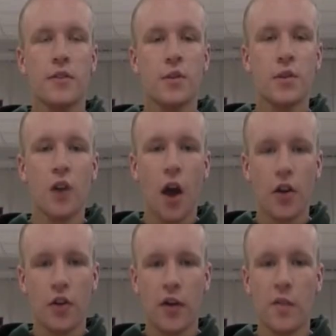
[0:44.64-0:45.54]
Due to
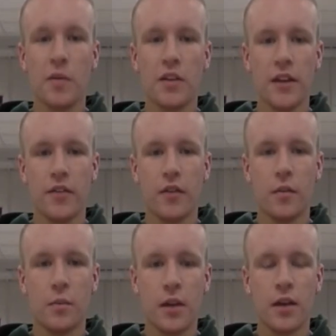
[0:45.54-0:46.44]
contrary belief,
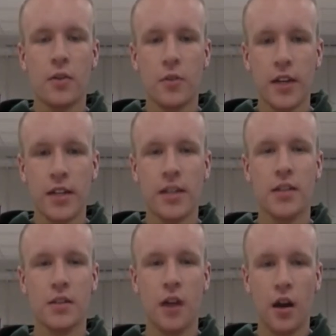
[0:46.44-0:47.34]
being green
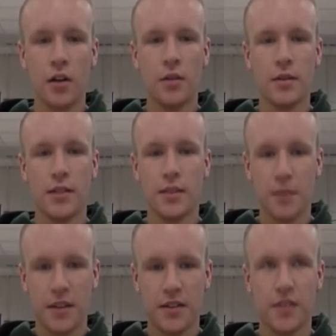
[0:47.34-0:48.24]
is not always
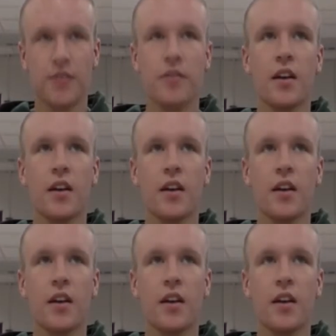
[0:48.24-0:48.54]
expensive.